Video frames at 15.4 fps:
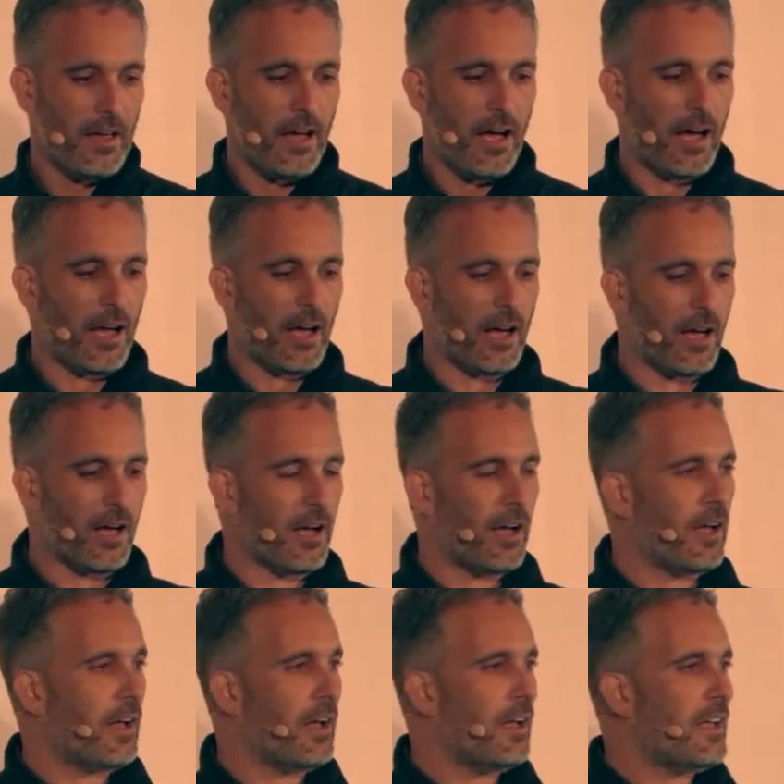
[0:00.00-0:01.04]
Uh,
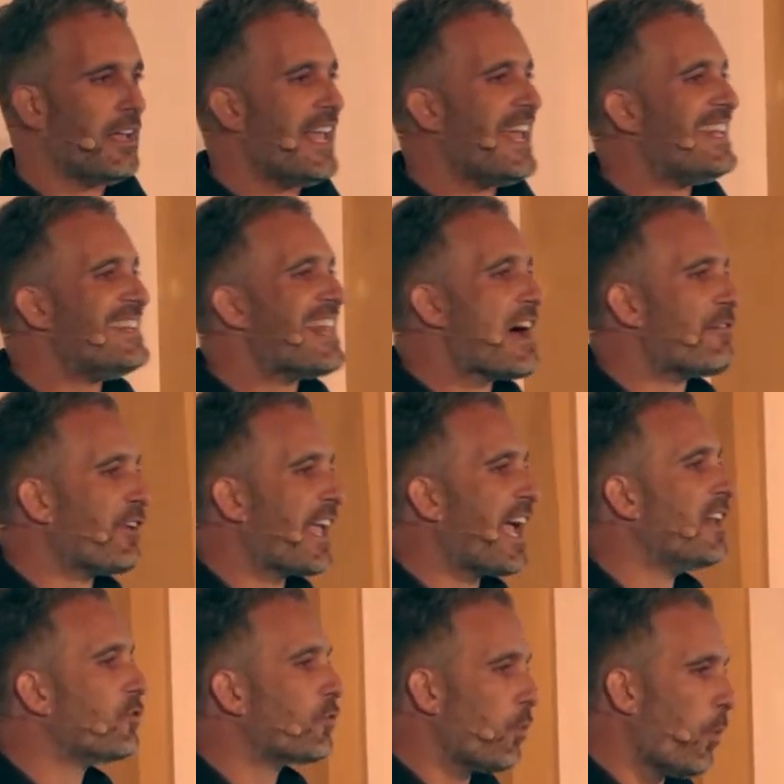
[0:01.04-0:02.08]
it
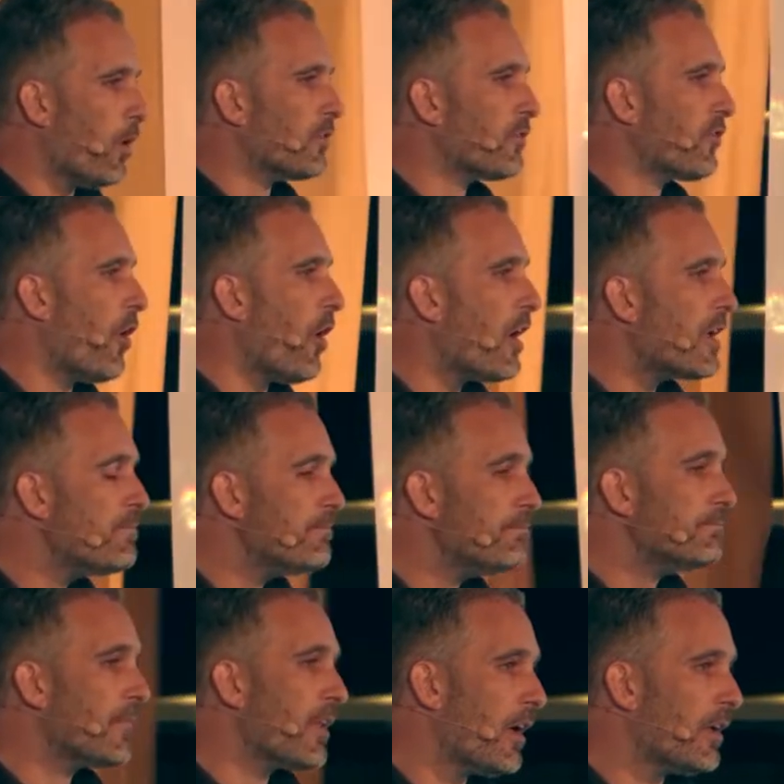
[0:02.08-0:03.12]
navigates what
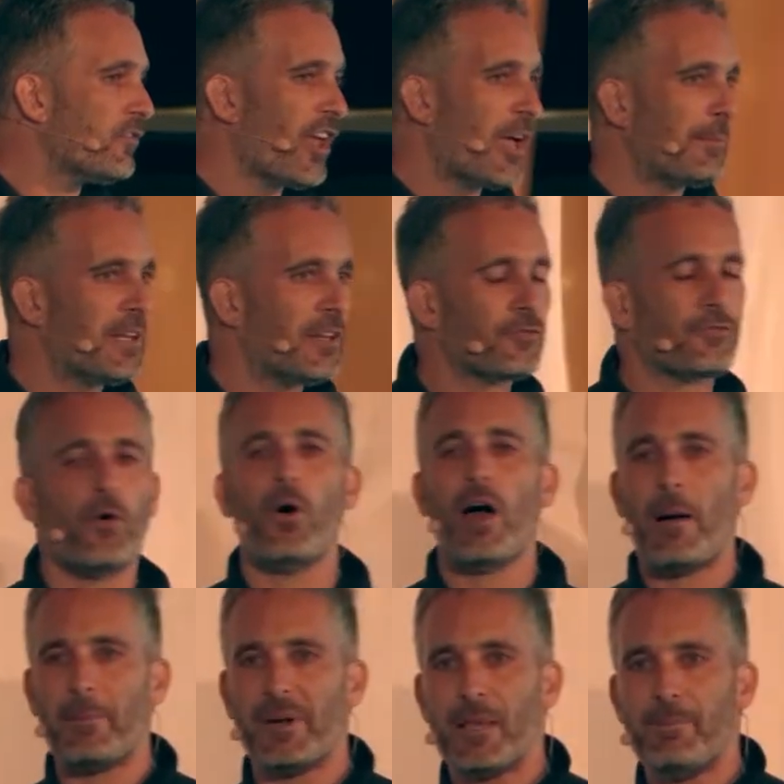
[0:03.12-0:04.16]
time the table is for,
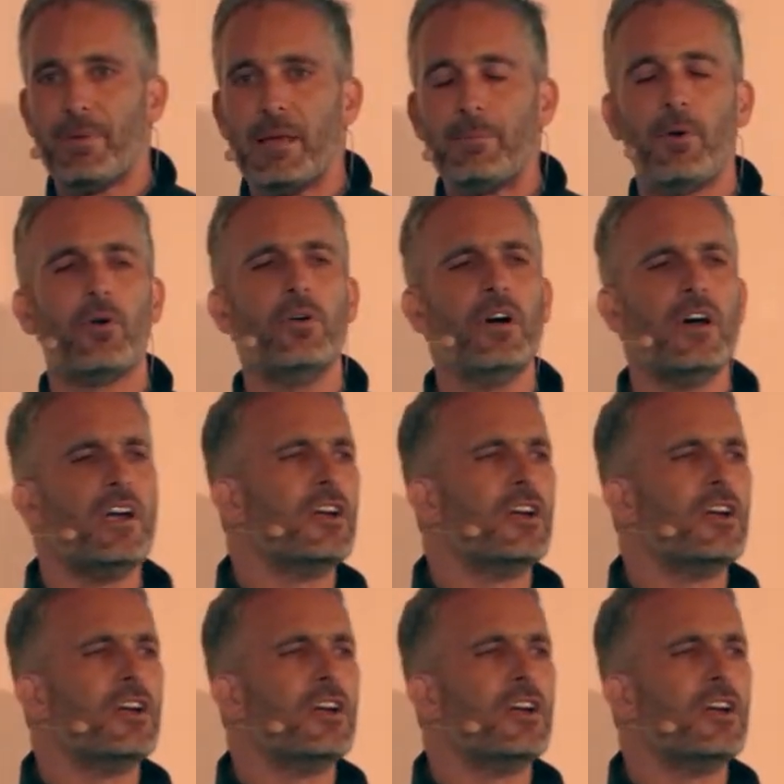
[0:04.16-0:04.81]
how many people,